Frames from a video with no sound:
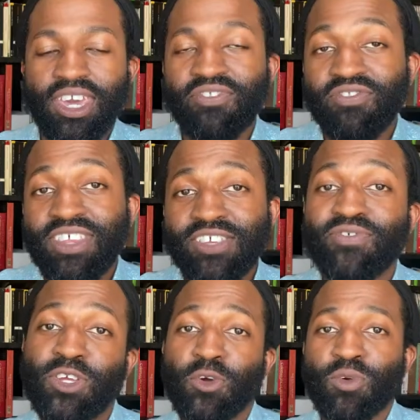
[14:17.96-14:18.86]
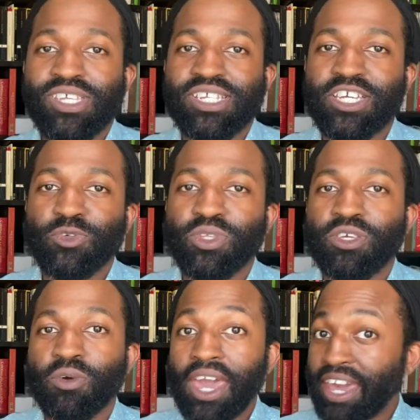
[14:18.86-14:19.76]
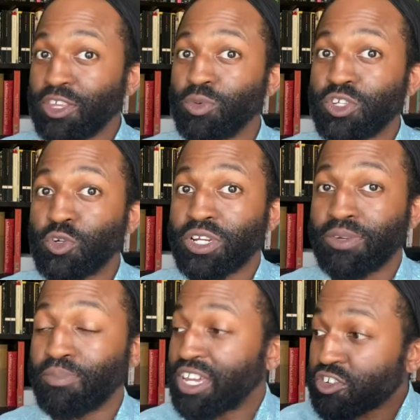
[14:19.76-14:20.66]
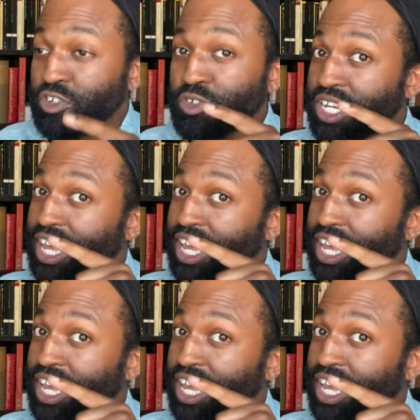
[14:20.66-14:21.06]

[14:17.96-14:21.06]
If this video resonates with you and you enjoyed it, make sure you check